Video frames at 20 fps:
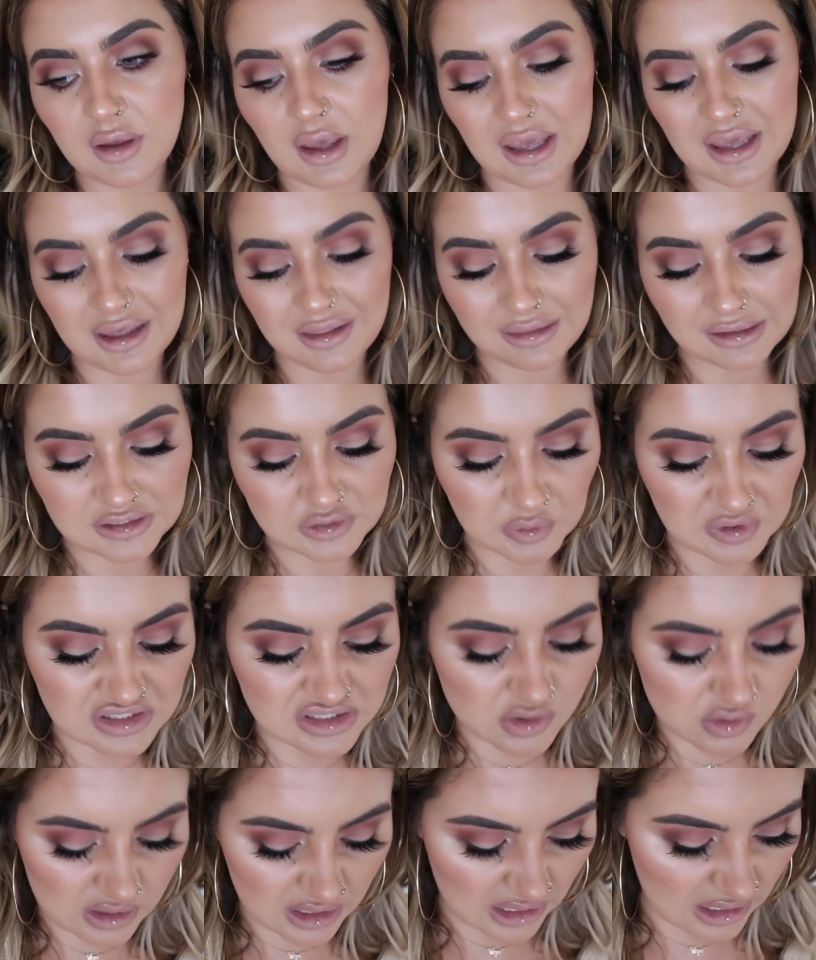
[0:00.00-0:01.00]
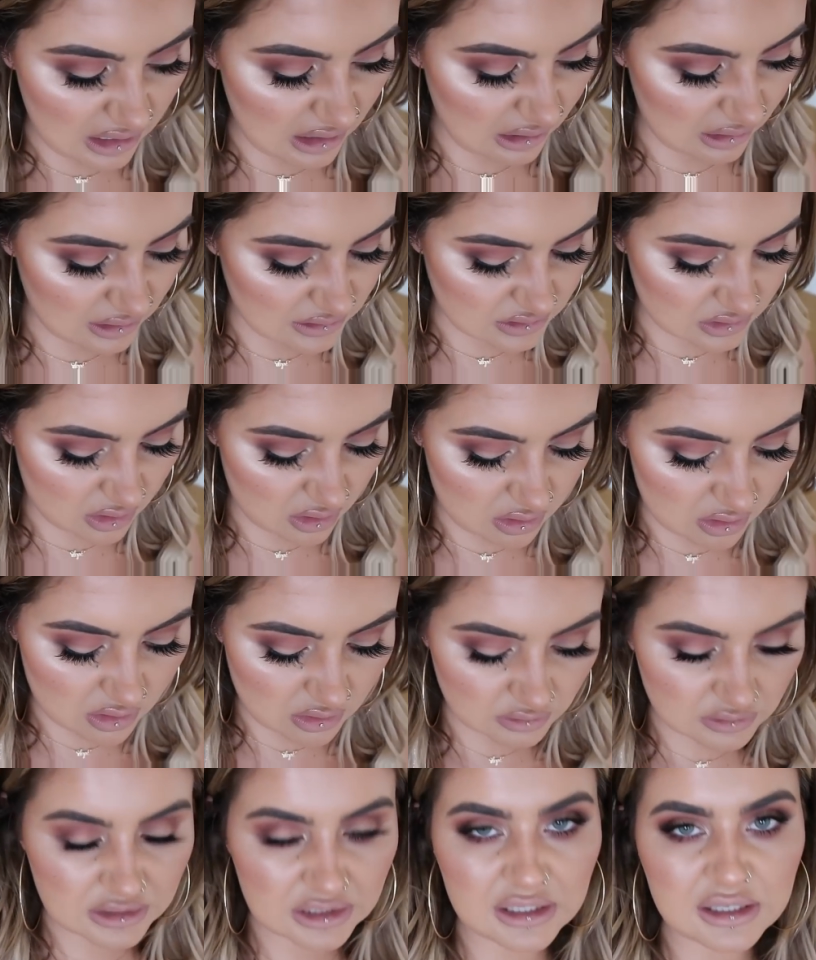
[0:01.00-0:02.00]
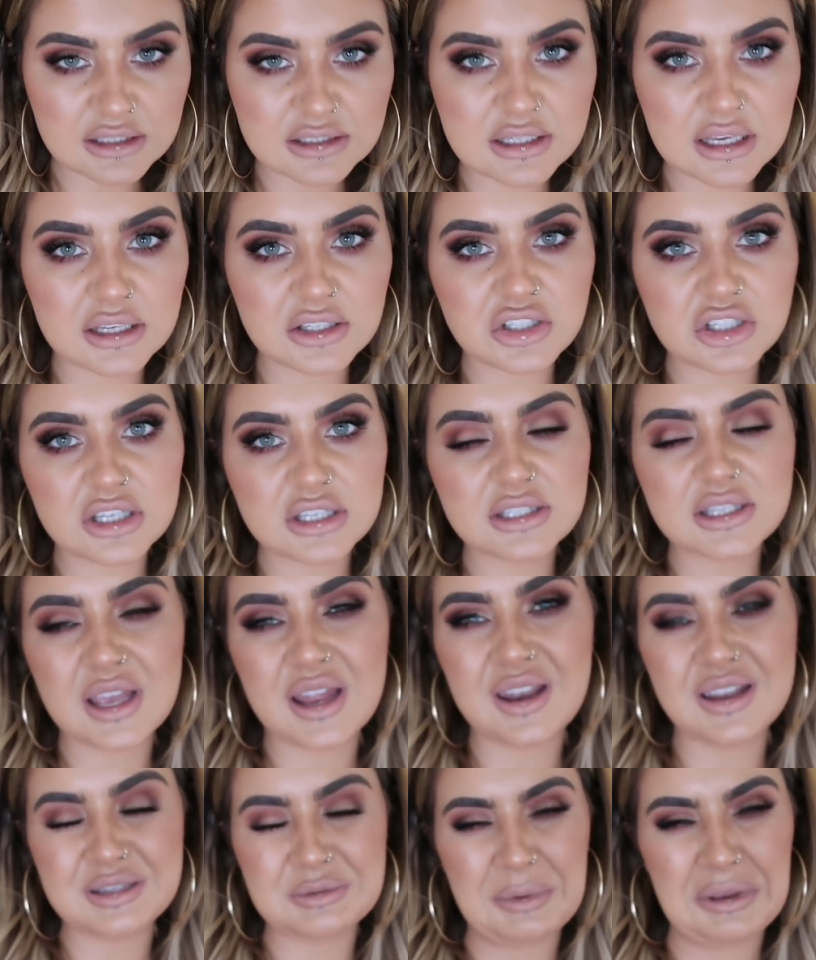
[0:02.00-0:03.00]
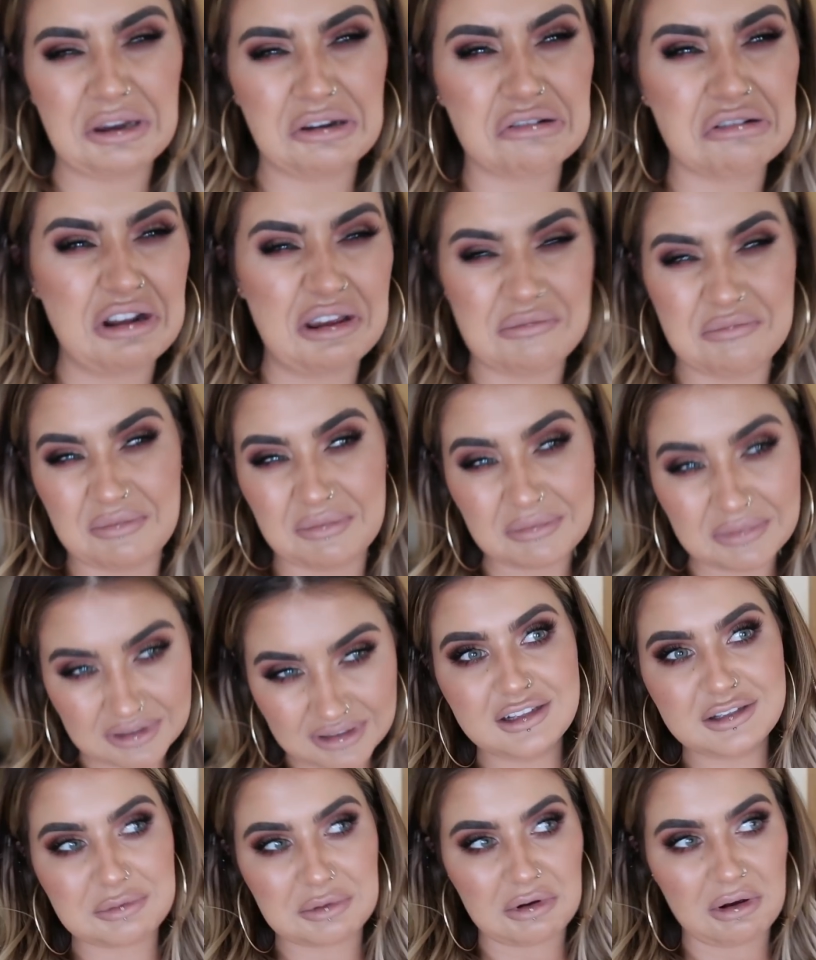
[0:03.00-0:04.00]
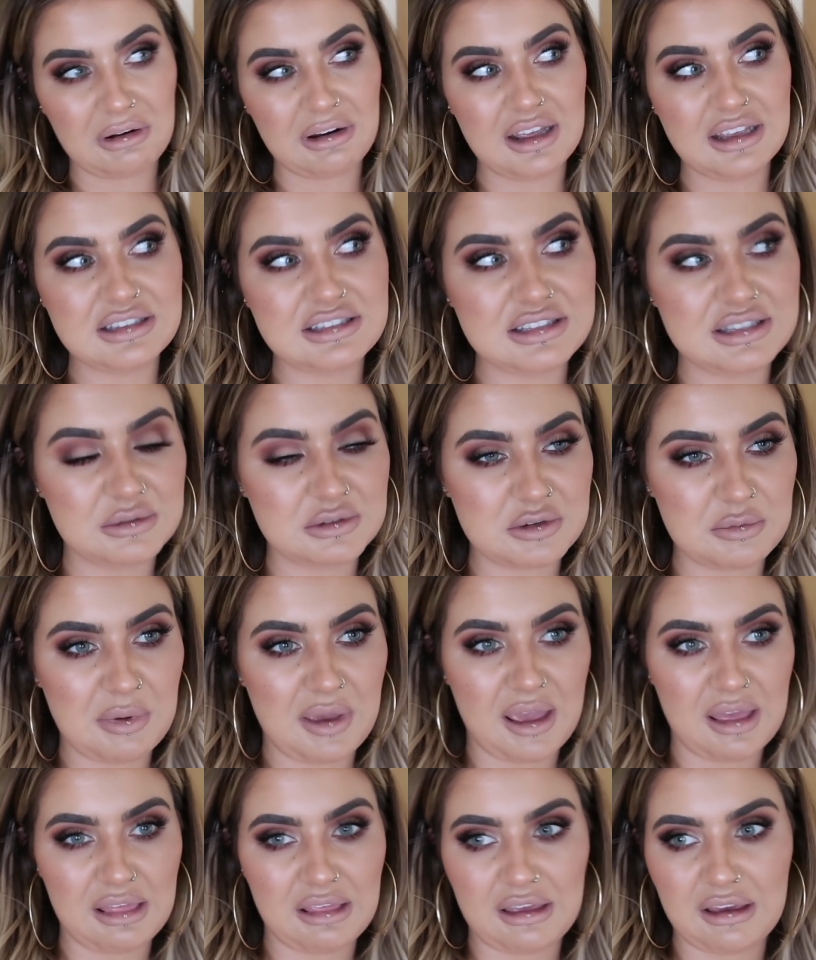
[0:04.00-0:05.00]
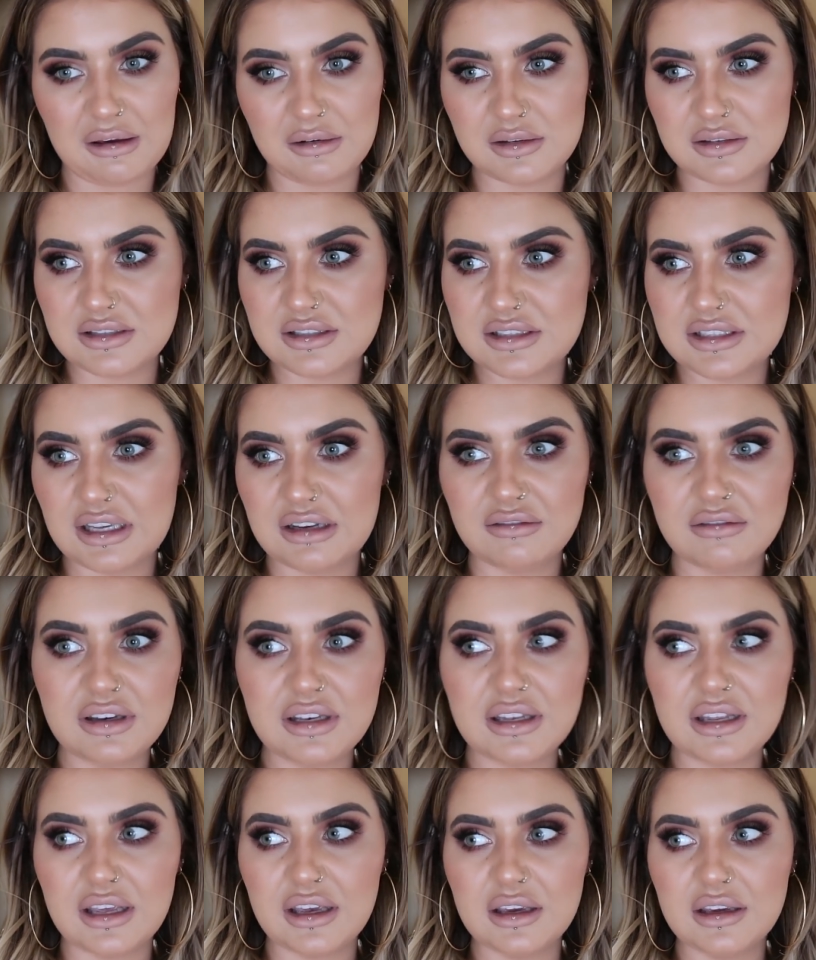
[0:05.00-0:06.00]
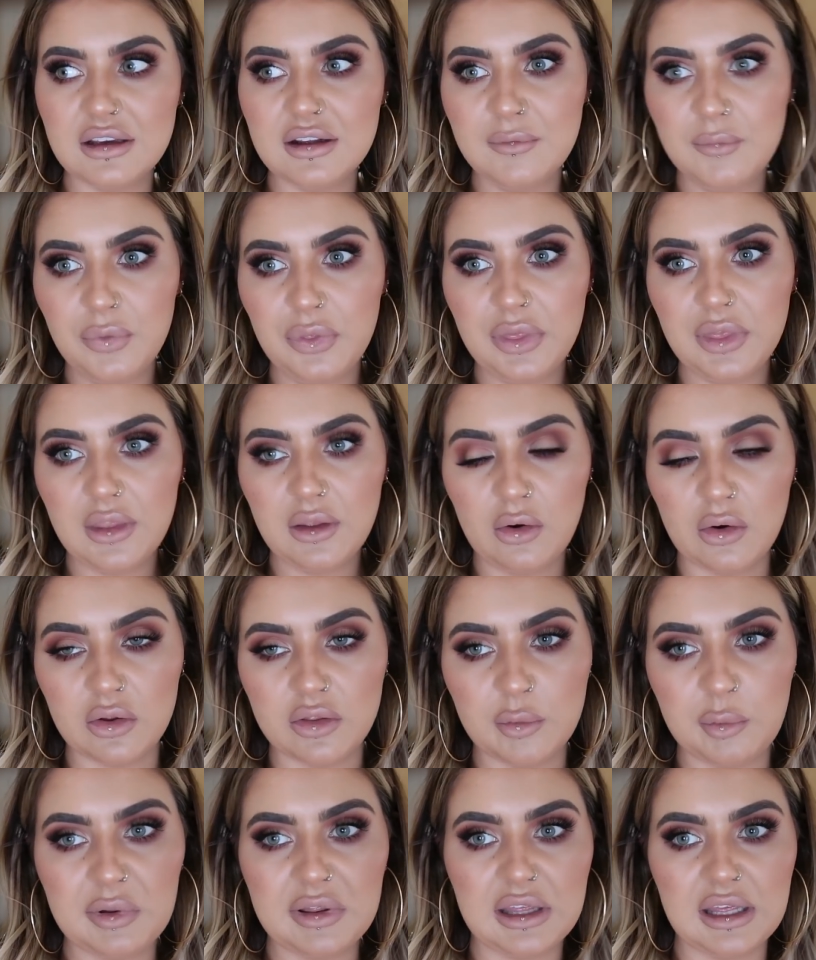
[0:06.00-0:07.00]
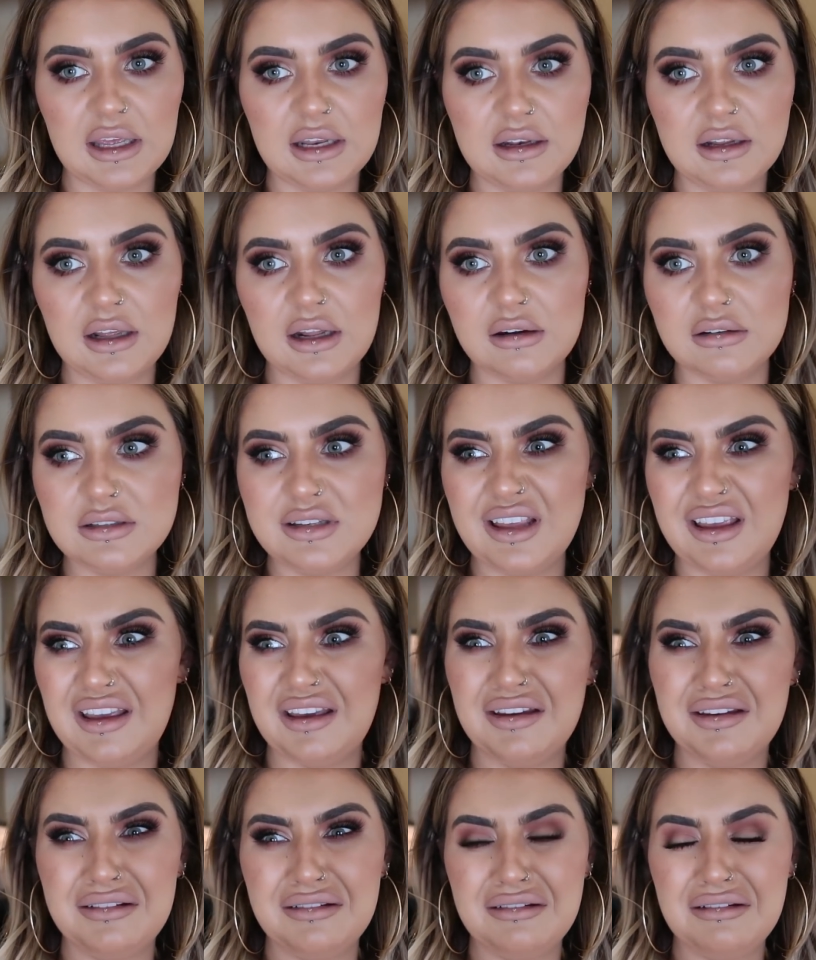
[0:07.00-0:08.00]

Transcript: Uh, this one's okay, it's called He Said, She Said. It's a bit grim, to be honest. There was a bit that I was sitting reading it on the plane, and I was like,